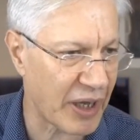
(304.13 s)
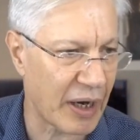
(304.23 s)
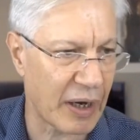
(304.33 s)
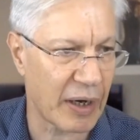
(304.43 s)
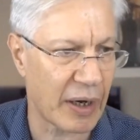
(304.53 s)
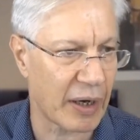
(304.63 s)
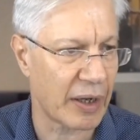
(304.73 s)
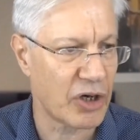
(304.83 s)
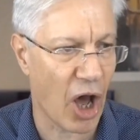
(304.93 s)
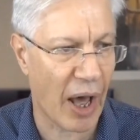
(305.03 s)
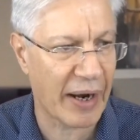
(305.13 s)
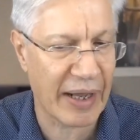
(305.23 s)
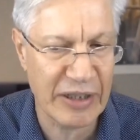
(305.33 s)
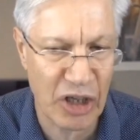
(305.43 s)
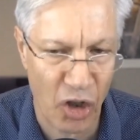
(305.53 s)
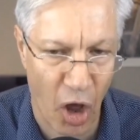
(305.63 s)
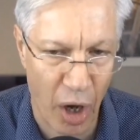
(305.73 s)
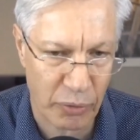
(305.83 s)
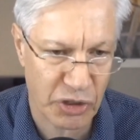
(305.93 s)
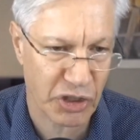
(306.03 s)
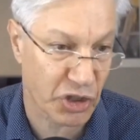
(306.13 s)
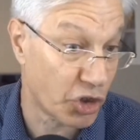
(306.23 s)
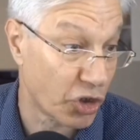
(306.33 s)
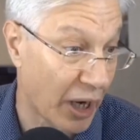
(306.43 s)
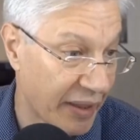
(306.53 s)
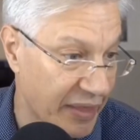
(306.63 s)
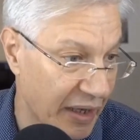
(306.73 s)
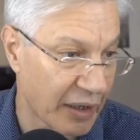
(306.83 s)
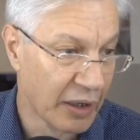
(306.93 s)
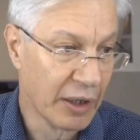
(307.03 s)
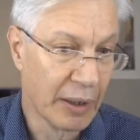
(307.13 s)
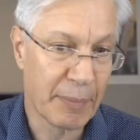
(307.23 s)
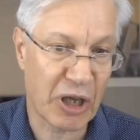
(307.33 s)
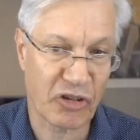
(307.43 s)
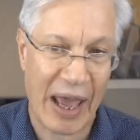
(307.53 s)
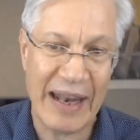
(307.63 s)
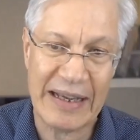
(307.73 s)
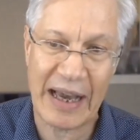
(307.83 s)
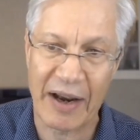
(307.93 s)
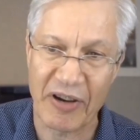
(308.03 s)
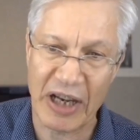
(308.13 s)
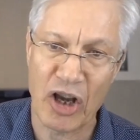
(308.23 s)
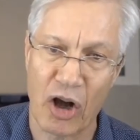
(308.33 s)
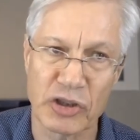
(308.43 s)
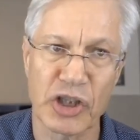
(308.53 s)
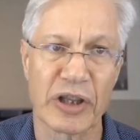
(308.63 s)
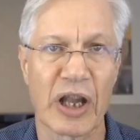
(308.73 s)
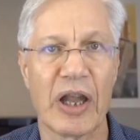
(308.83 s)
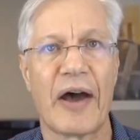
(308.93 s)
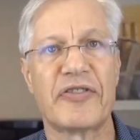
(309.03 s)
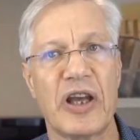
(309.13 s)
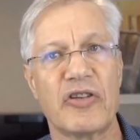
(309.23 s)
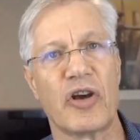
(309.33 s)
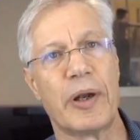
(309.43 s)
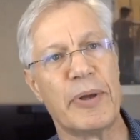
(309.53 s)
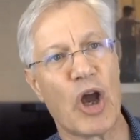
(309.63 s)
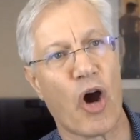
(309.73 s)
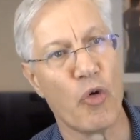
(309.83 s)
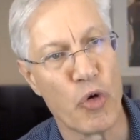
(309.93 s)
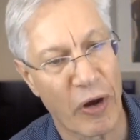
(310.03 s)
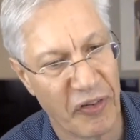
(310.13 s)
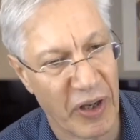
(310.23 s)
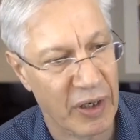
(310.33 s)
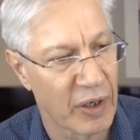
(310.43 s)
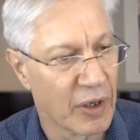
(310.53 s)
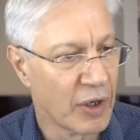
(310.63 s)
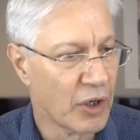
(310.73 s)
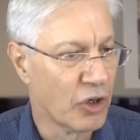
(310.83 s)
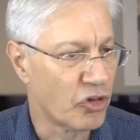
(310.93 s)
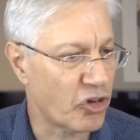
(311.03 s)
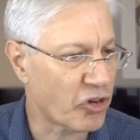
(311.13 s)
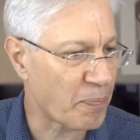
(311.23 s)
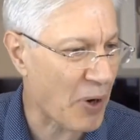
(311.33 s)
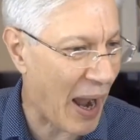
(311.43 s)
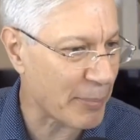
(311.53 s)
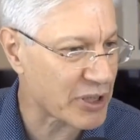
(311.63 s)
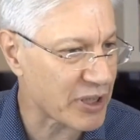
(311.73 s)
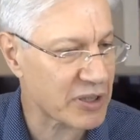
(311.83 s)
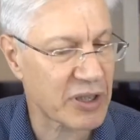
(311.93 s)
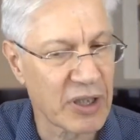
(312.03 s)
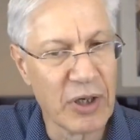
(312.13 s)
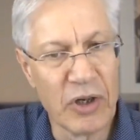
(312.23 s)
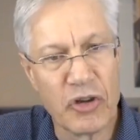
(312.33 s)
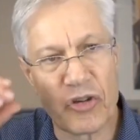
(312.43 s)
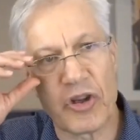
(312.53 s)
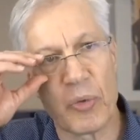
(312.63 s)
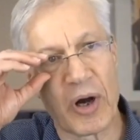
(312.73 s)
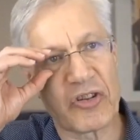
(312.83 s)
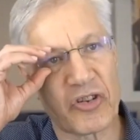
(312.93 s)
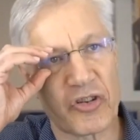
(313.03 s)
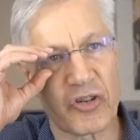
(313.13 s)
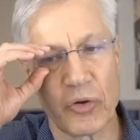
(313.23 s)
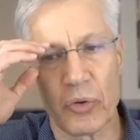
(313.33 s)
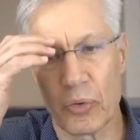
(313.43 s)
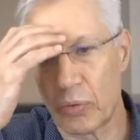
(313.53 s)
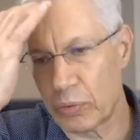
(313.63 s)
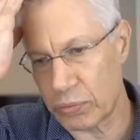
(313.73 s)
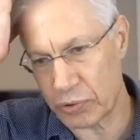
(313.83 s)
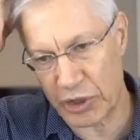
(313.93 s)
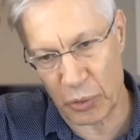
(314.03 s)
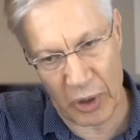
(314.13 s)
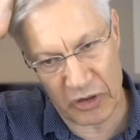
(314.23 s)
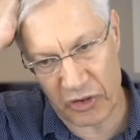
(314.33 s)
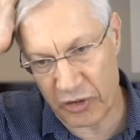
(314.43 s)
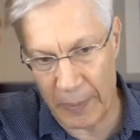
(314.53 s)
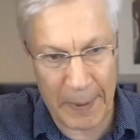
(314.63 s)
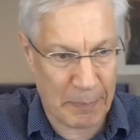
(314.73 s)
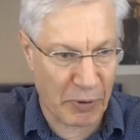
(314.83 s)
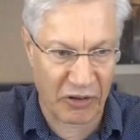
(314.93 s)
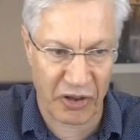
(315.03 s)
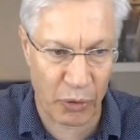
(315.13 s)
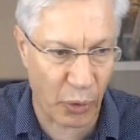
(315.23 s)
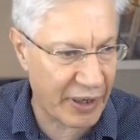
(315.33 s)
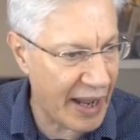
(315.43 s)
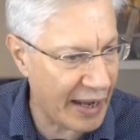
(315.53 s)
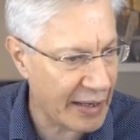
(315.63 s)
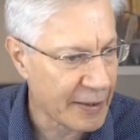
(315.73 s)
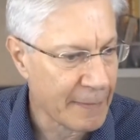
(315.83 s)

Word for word: a, a non-ideologue, which is good, I think, because any kind of ideology on the left is going to be horrific. She's a pragmatist. She wants to she wants to be president one day.